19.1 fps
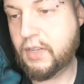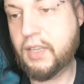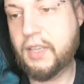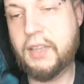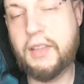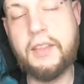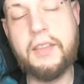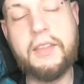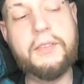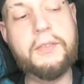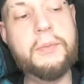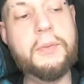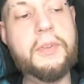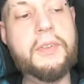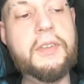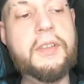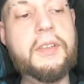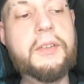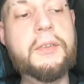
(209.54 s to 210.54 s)
yeah, this
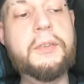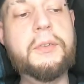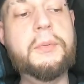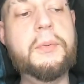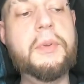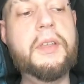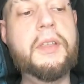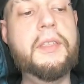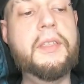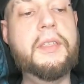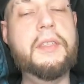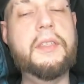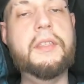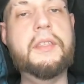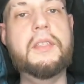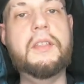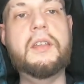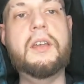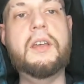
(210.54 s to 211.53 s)
one deals
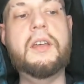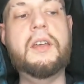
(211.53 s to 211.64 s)
with